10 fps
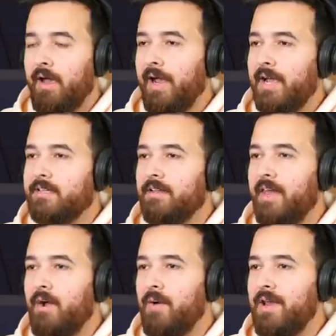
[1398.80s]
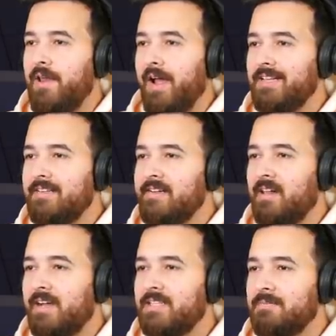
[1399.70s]
Okay, so that went nicely.
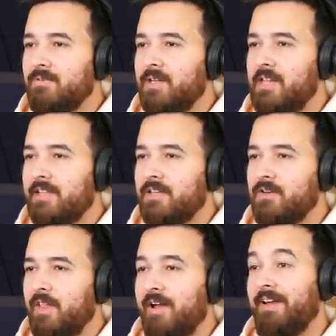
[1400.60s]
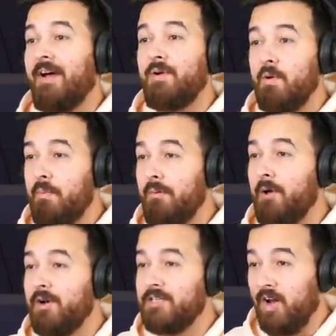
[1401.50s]
Client seems to really like the new layout and we were
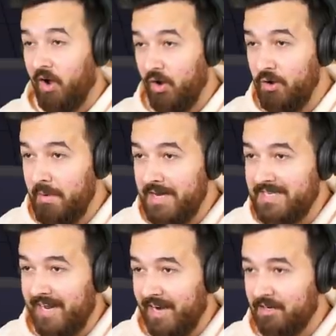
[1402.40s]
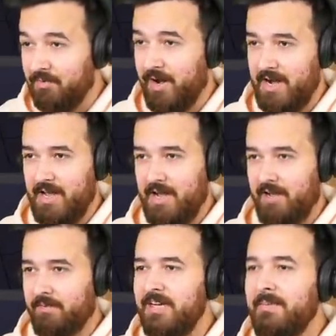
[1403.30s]
promoted to home
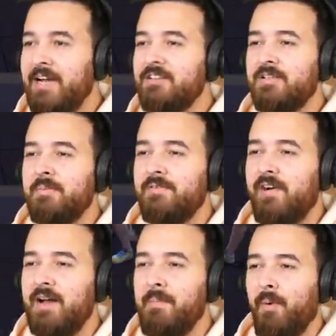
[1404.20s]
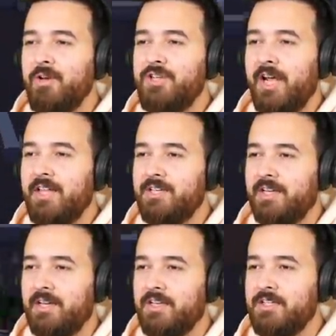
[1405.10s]
decorator. You may also find more
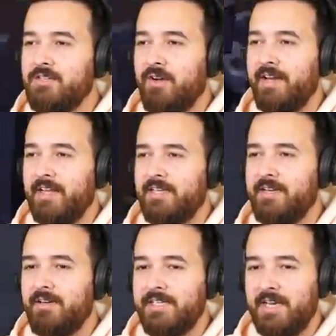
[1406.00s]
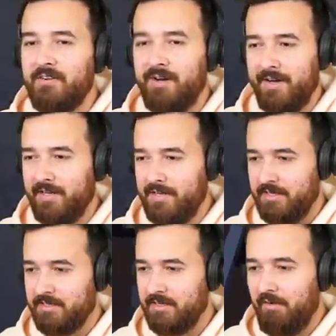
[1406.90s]
challenging and constraining interior decorator
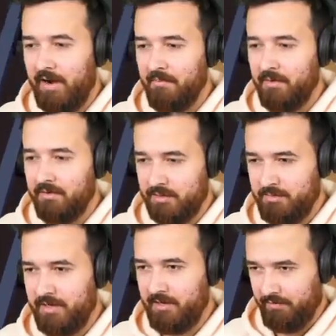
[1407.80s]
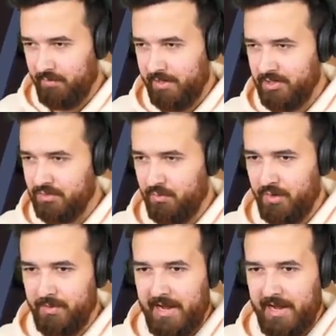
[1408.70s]
gigs. All right, well, speaking of which, what do